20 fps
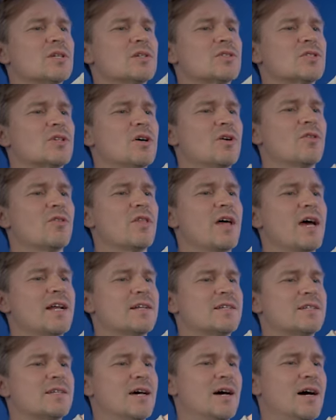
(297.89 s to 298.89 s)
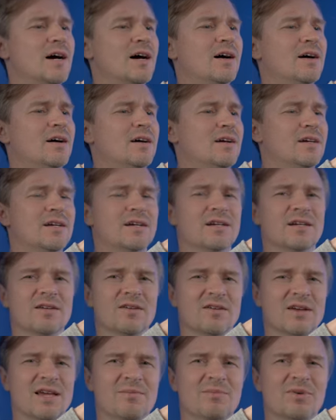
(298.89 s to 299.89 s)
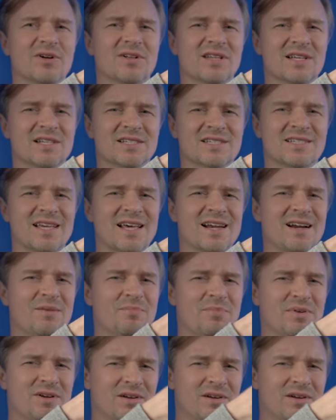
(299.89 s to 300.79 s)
so that your gimbal is set up,